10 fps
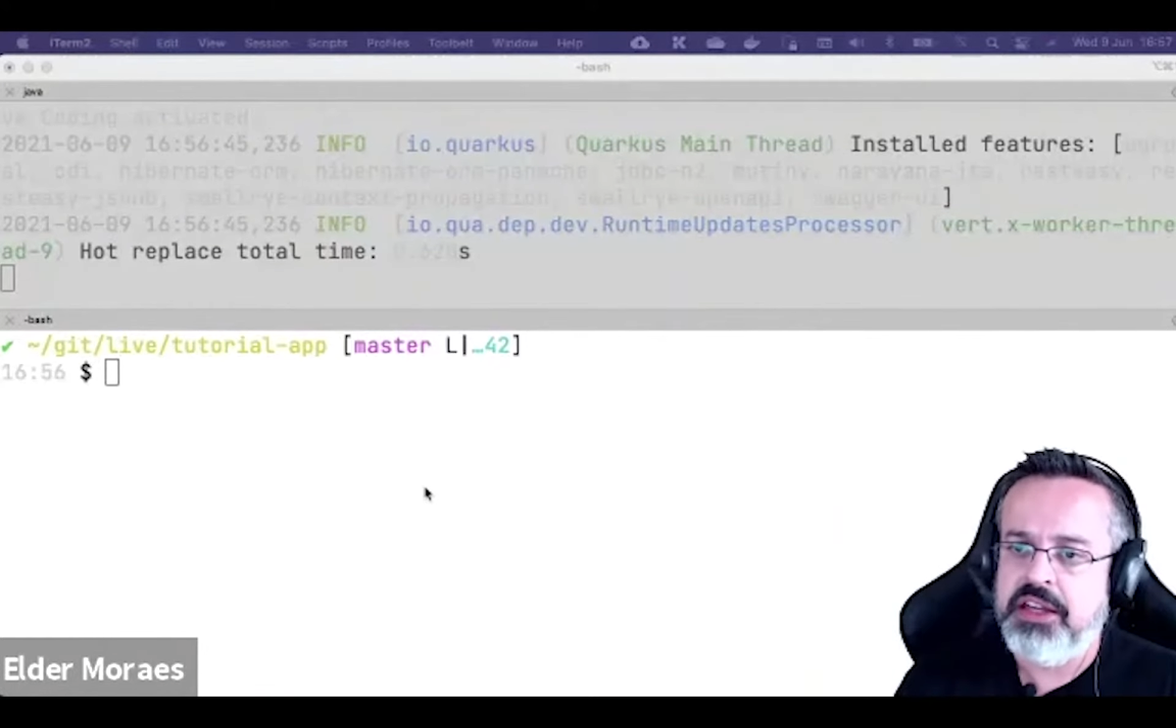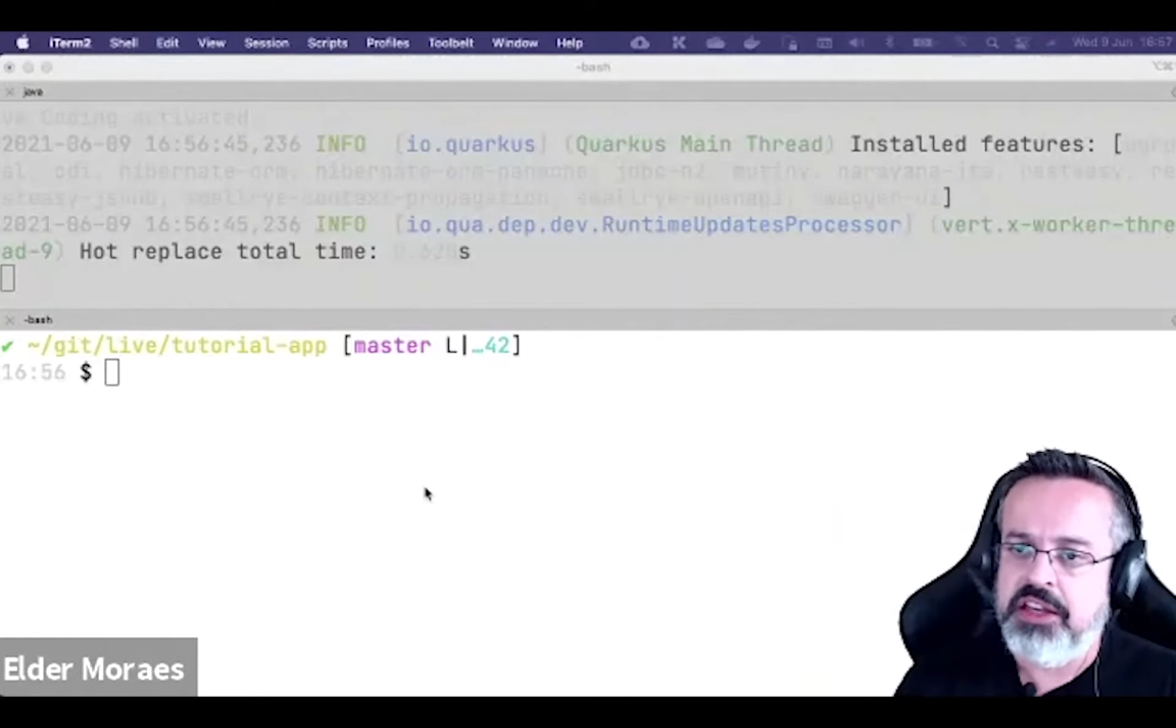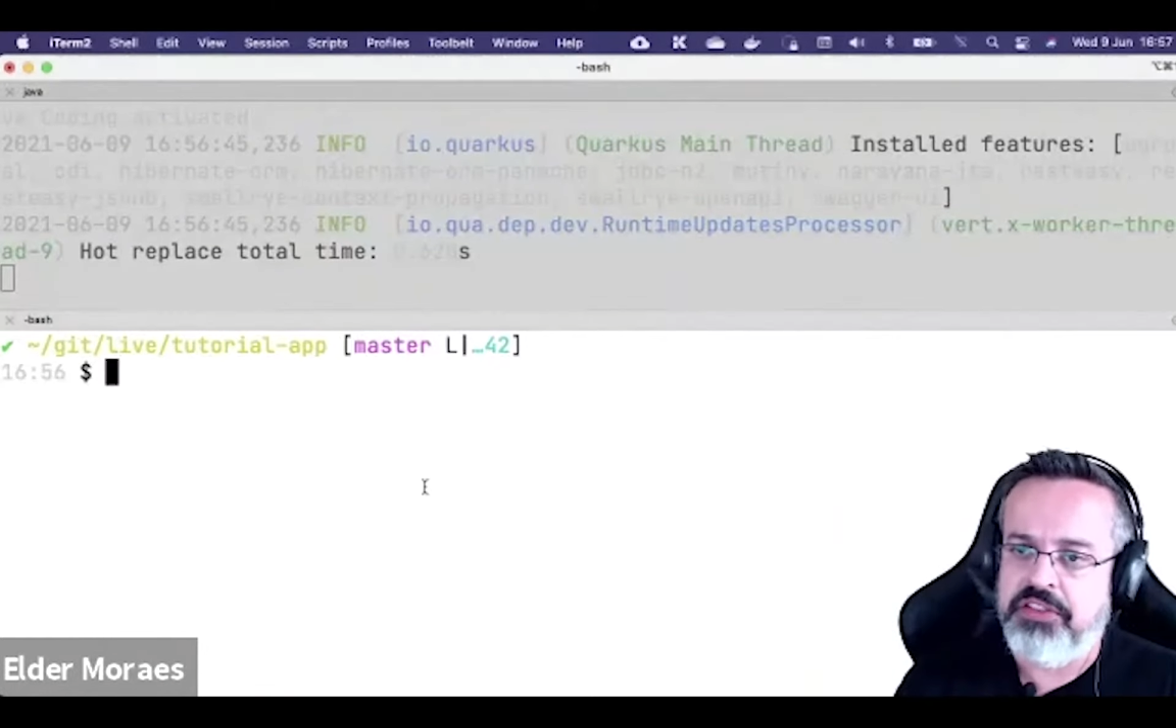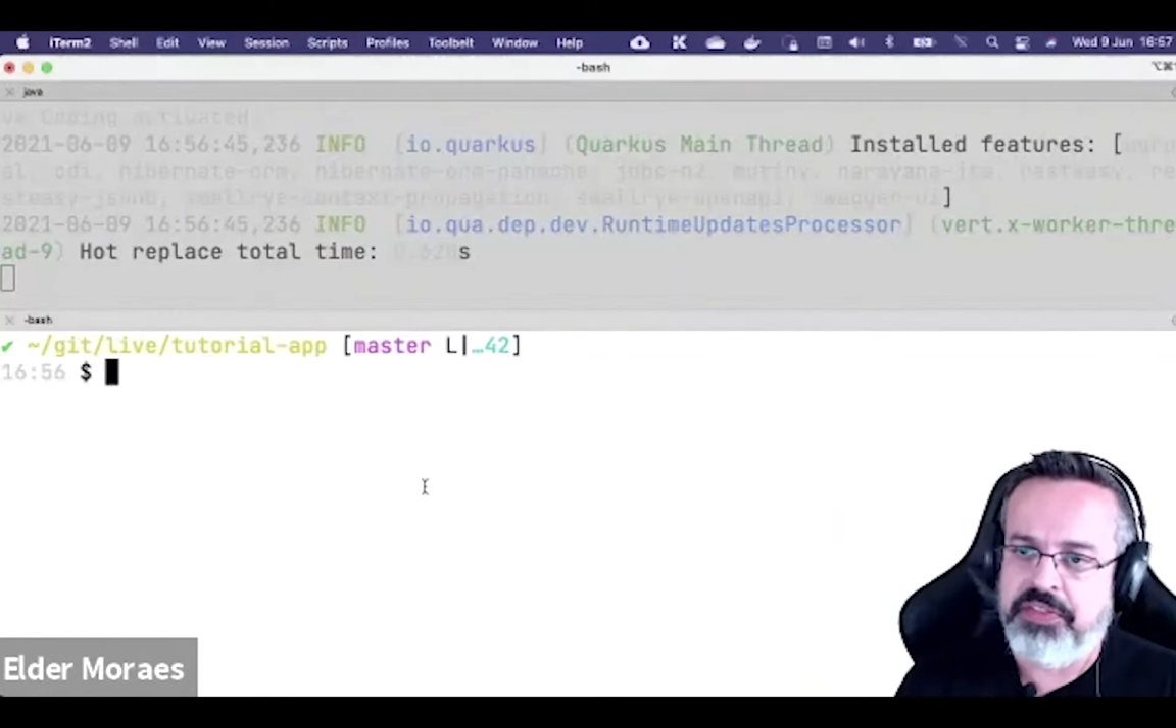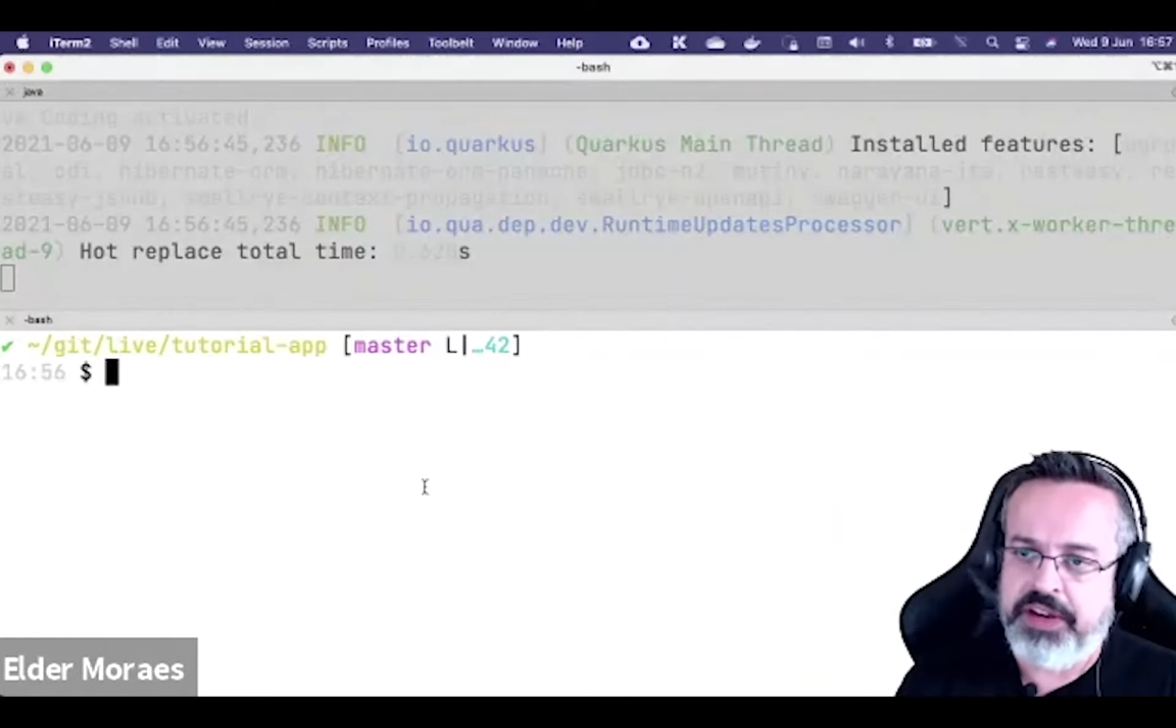
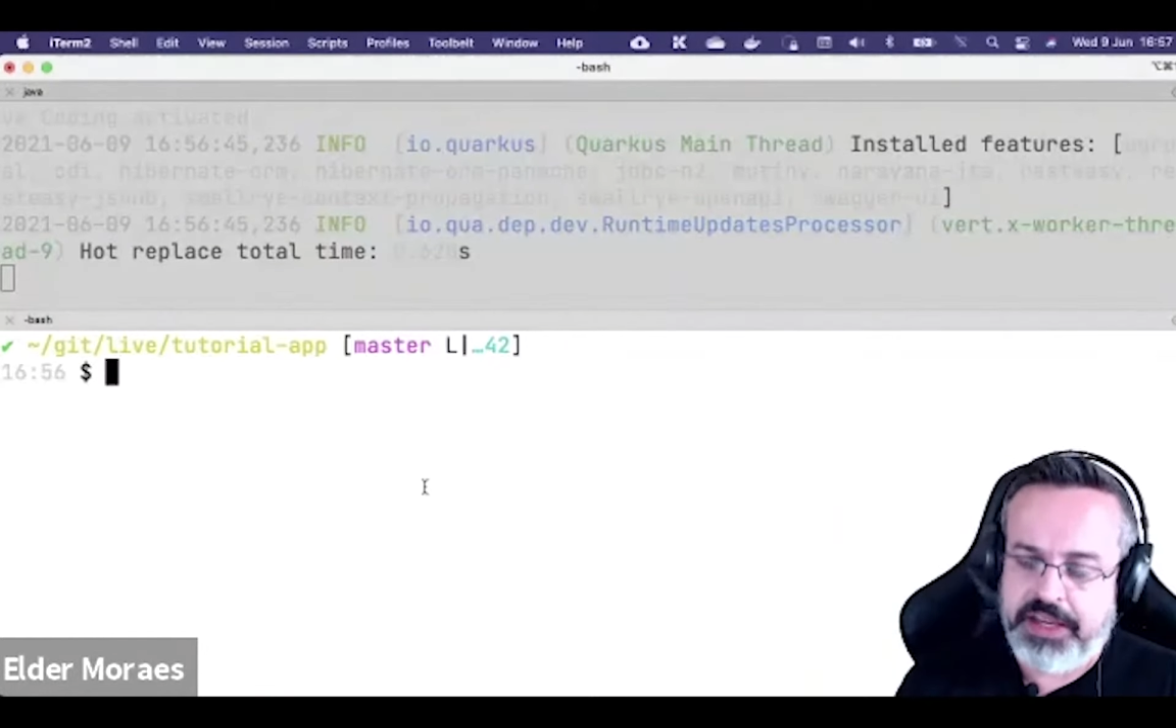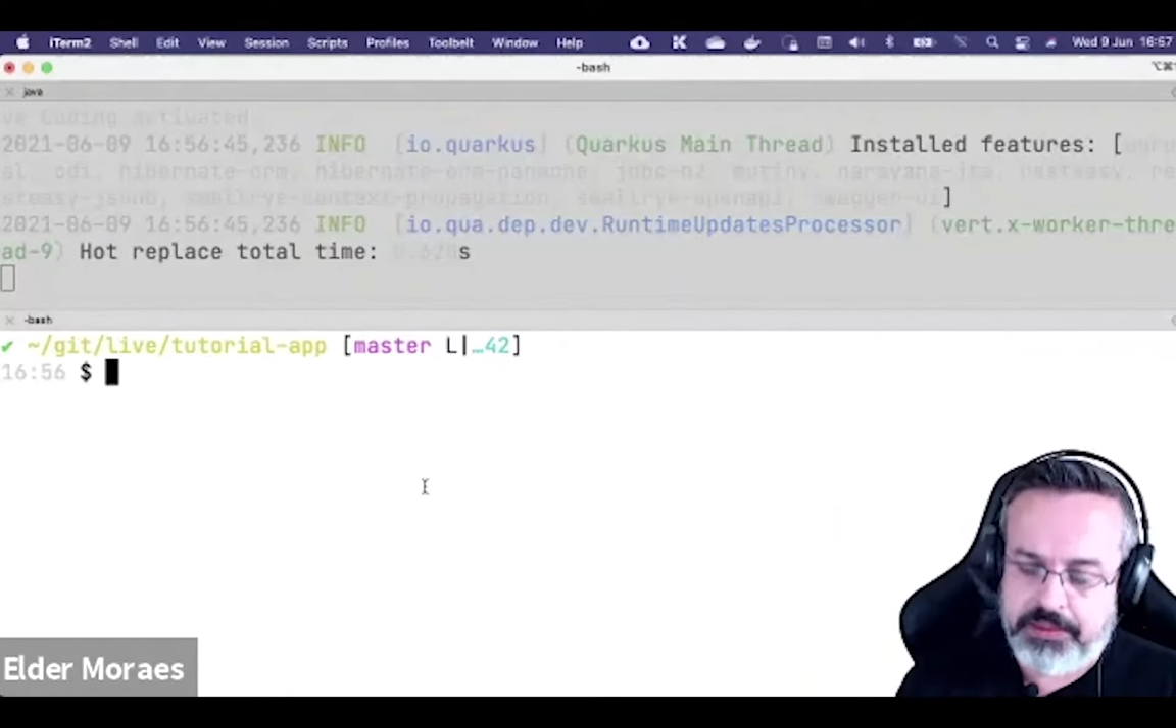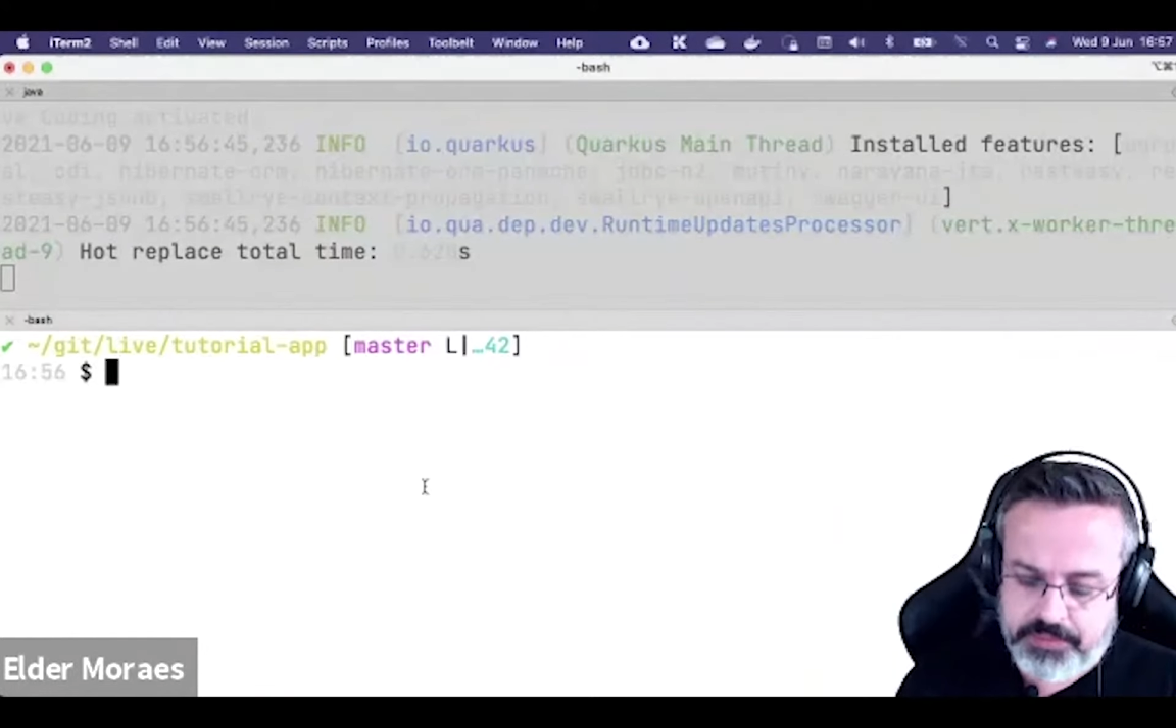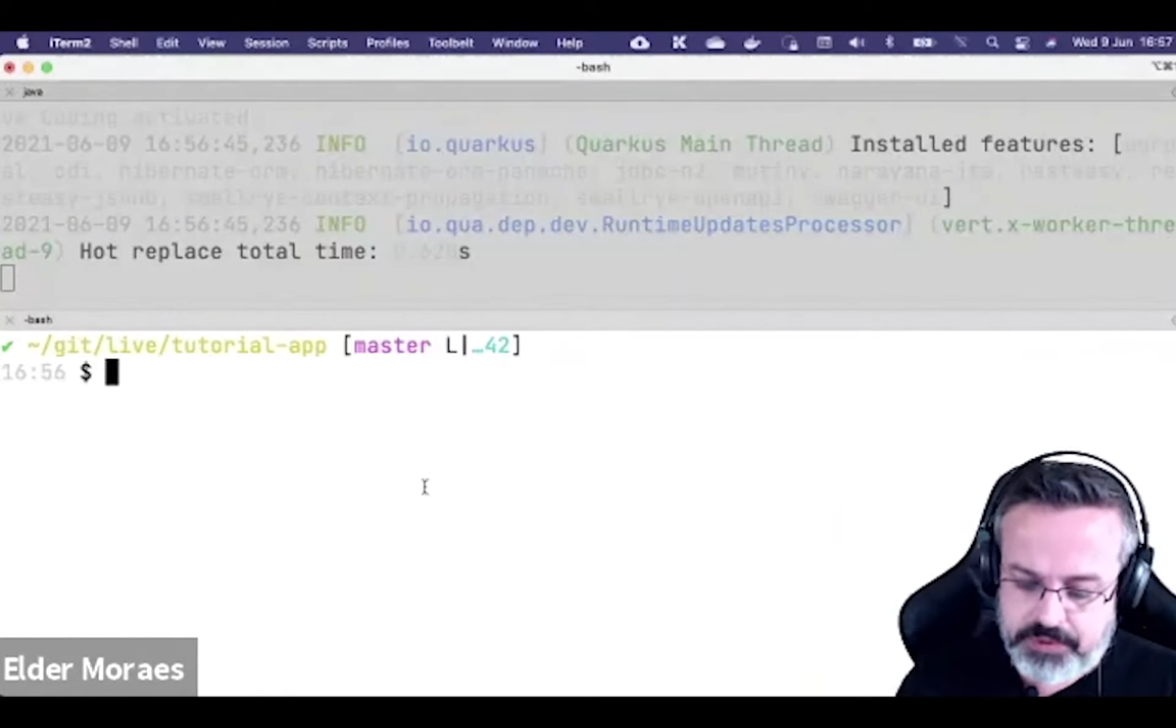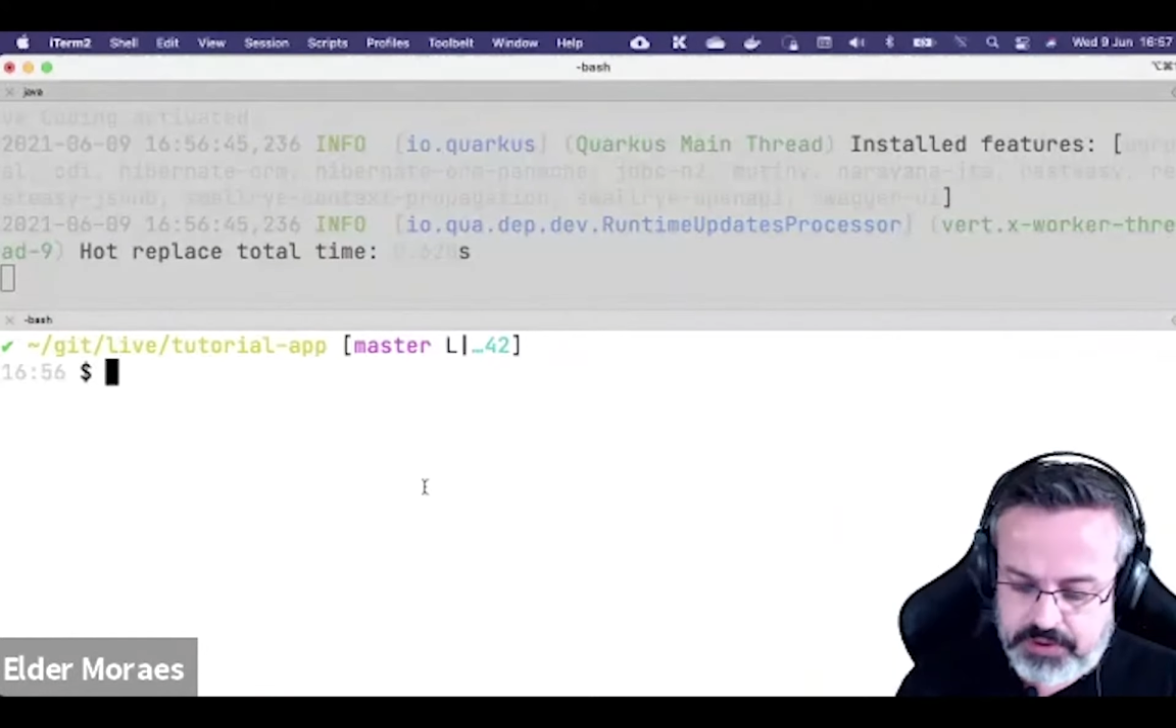if I
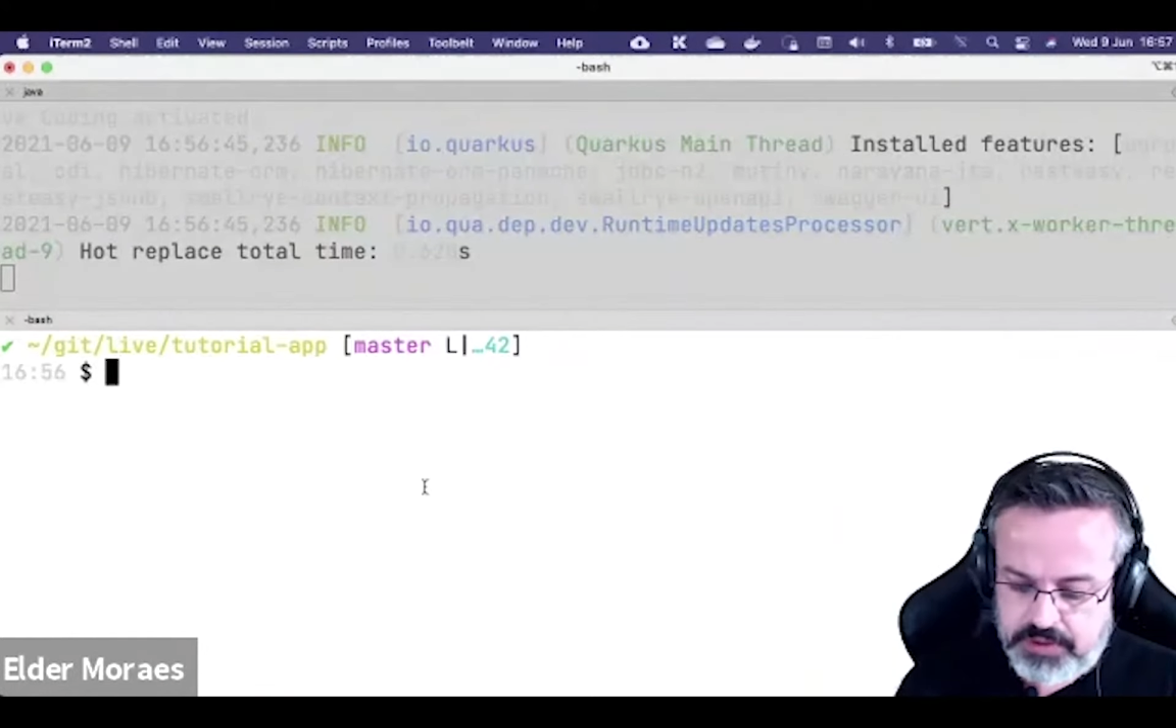am